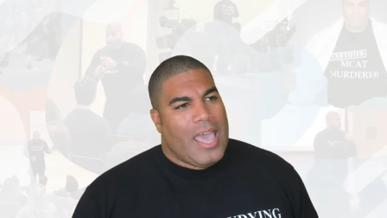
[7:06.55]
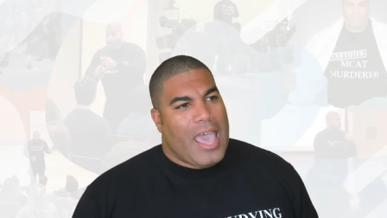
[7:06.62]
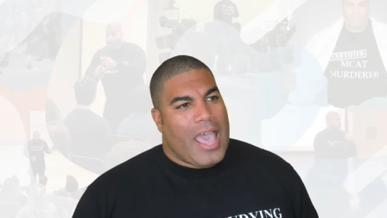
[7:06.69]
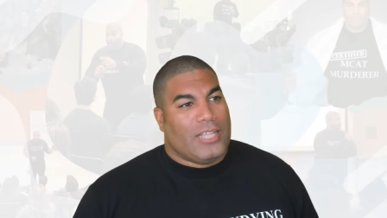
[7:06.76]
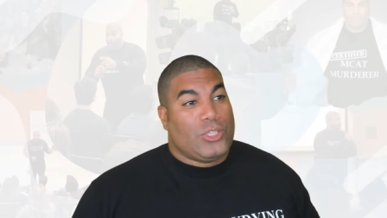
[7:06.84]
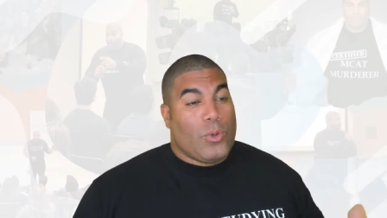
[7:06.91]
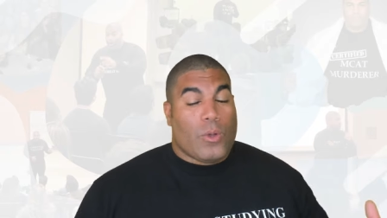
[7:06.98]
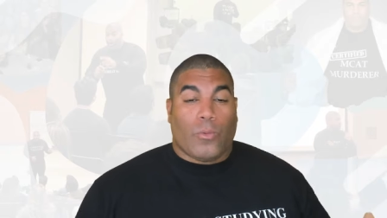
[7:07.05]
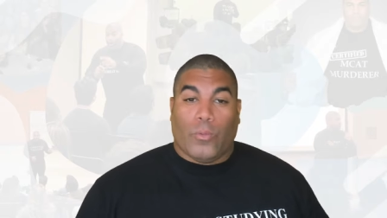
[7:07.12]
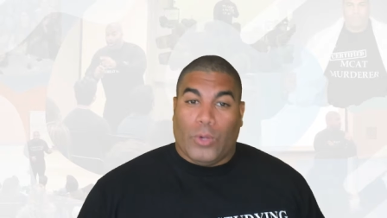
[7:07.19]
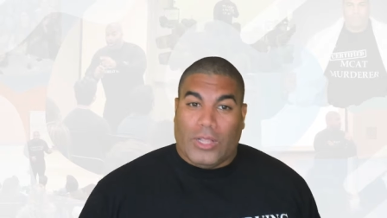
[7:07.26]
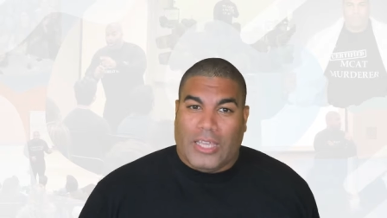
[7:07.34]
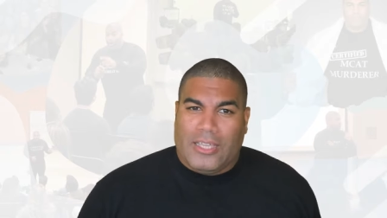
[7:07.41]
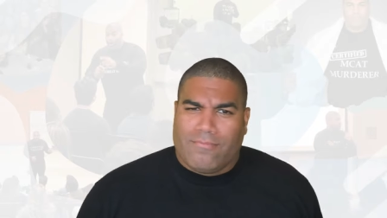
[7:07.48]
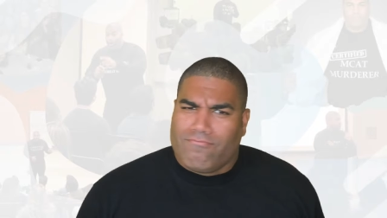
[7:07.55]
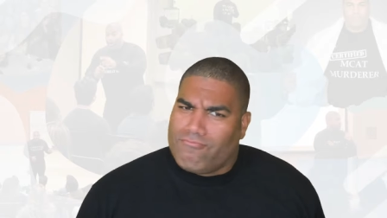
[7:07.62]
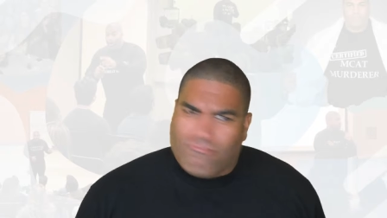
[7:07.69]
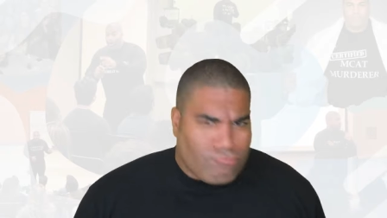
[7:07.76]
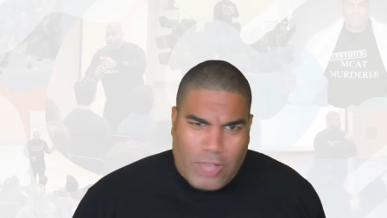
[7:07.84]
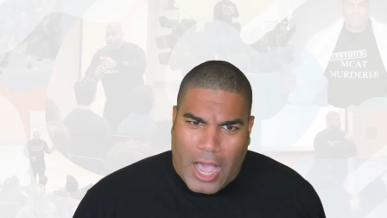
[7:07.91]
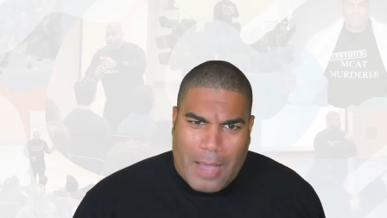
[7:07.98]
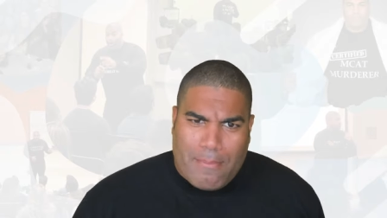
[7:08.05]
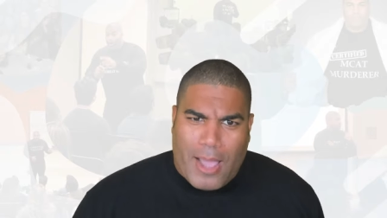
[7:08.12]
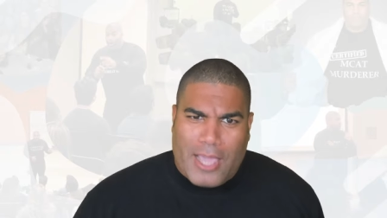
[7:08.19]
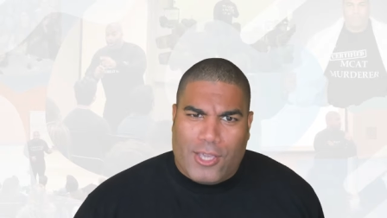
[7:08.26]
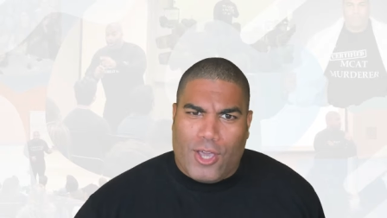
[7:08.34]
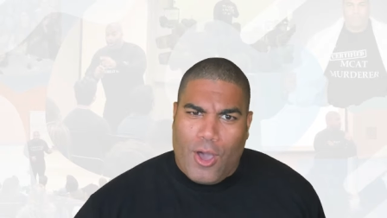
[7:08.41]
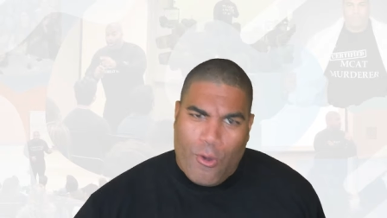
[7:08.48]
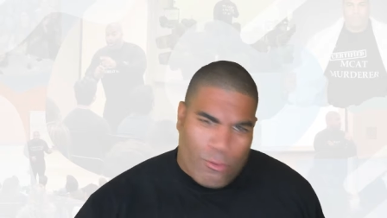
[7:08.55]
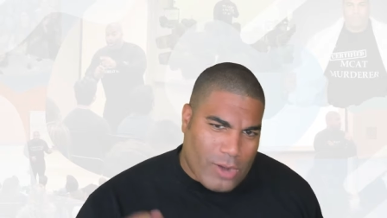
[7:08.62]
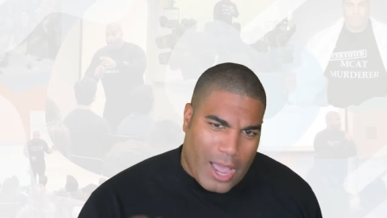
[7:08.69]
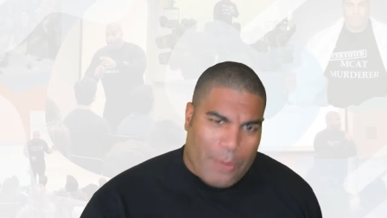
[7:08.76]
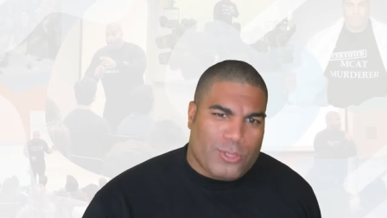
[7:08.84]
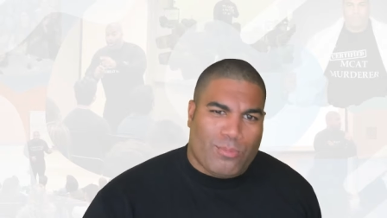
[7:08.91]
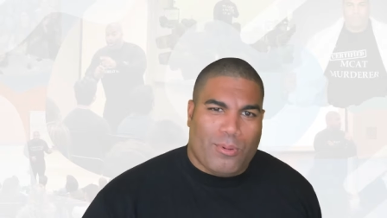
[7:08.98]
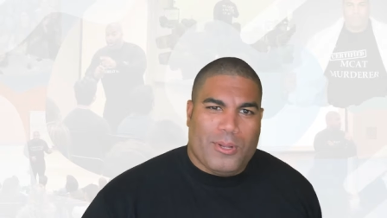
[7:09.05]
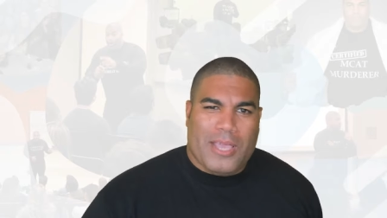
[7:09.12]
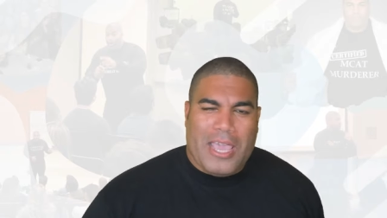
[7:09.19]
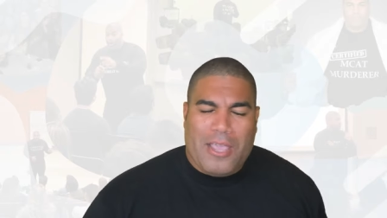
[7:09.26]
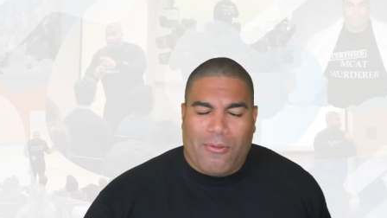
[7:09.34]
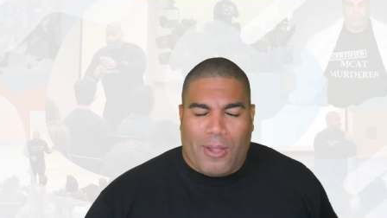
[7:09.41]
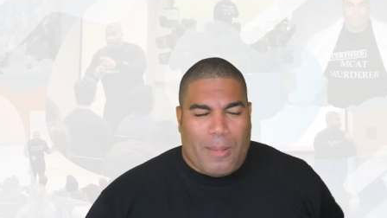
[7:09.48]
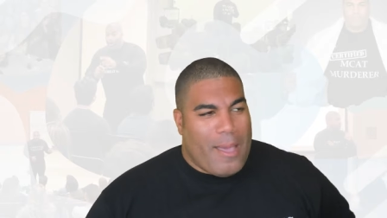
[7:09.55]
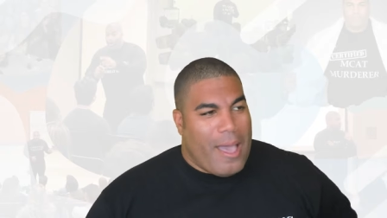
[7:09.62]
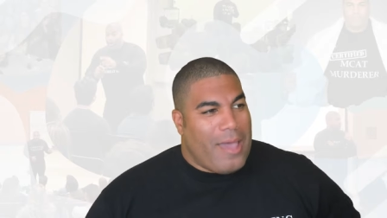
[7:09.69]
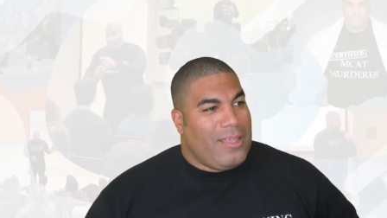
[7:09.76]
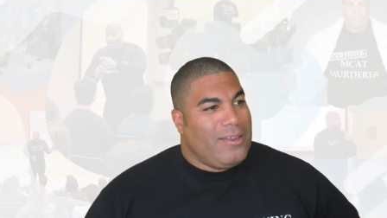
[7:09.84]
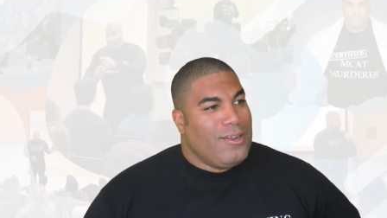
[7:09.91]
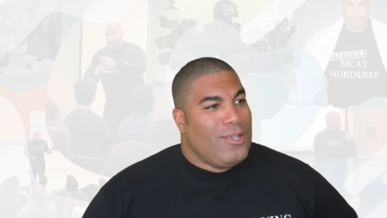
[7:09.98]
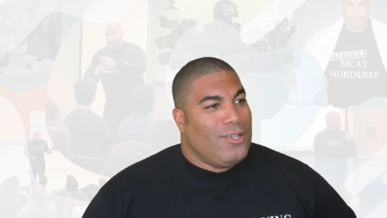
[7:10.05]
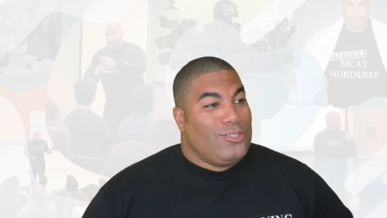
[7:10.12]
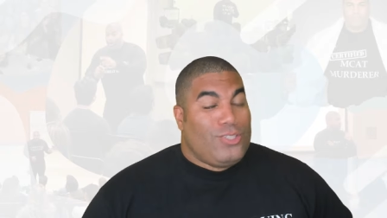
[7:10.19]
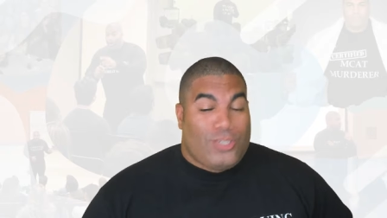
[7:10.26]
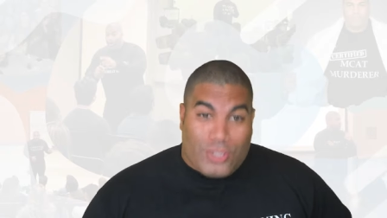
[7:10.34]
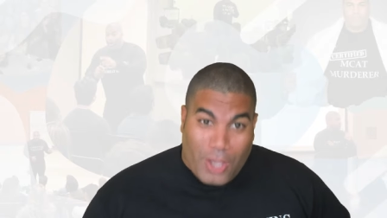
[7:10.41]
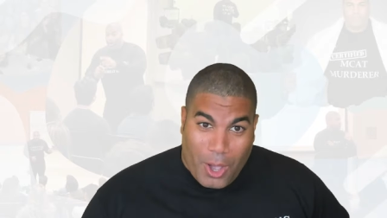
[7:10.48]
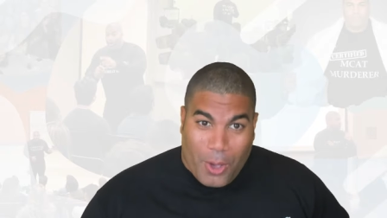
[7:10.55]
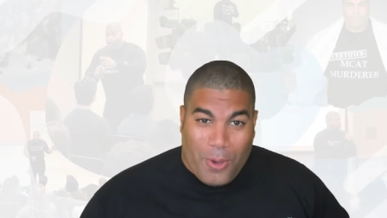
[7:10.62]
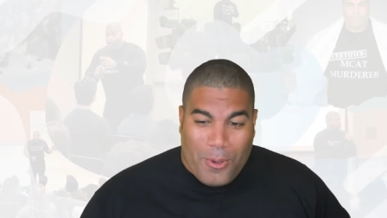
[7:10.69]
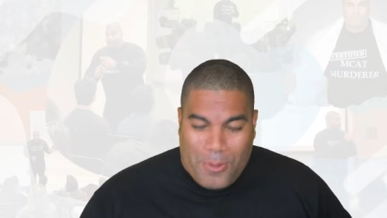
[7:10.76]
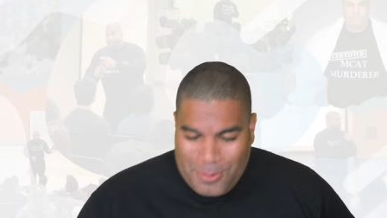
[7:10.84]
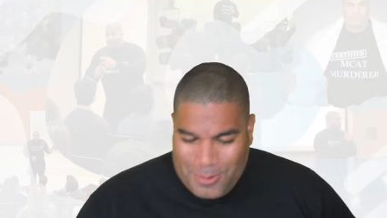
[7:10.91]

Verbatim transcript: And so it really got my goat and I was pretty angry about it. So